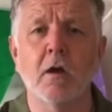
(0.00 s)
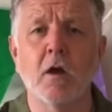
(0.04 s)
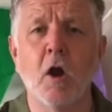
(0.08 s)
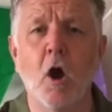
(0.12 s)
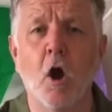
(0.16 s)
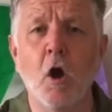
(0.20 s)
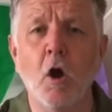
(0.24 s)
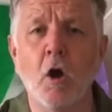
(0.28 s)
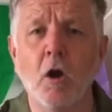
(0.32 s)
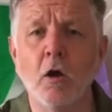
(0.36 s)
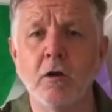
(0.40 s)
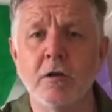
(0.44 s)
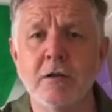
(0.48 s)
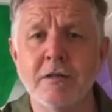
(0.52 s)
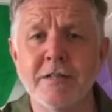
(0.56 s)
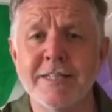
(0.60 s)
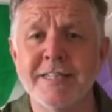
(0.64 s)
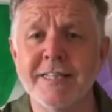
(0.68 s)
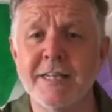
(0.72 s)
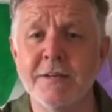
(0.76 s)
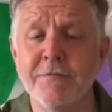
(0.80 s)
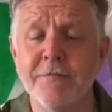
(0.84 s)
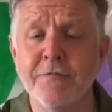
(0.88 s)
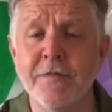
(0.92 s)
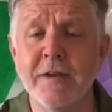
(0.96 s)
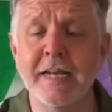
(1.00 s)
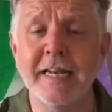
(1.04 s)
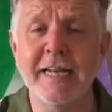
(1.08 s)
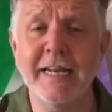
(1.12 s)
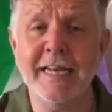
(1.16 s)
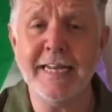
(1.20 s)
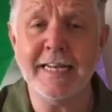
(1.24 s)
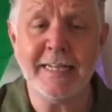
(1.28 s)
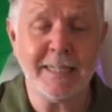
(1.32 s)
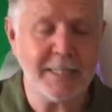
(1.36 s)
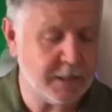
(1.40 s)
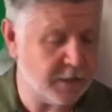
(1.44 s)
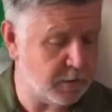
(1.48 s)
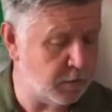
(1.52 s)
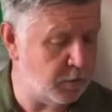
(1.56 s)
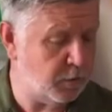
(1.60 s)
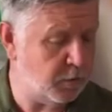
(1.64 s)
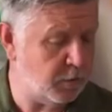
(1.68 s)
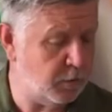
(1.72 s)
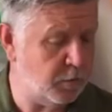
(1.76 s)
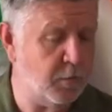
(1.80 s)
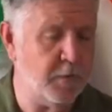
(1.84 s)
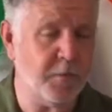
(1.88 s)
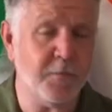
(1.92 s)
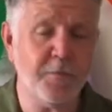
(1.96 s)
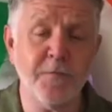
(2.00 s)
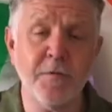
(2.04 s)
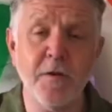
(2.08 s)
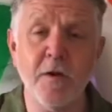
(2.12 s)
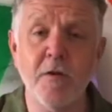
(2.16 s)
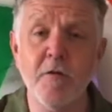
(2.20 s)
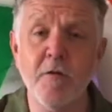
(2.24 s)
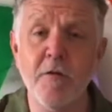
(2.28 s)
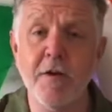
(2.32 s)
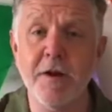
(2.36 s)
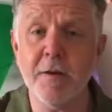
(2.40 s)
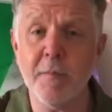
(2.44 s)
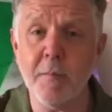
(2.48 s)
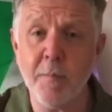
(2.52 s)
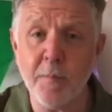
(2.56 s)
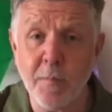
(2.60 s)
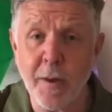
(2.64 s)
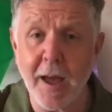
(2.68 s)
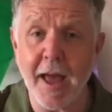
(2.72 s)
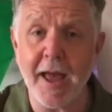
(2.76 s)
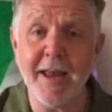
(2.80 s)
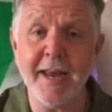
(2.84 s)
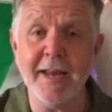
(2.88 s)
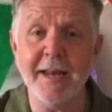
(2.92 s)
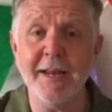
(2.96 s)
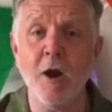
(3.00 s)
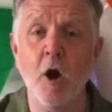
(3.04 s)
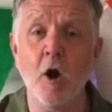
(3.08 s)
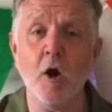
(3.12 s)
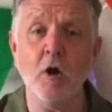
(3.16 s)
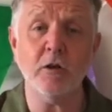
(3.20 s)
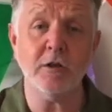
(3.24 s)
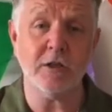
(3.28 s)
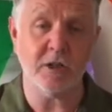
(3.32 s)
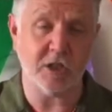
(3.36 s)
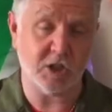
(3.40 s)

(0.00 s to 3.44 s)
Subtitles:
Call us if you need to, if you're in pain or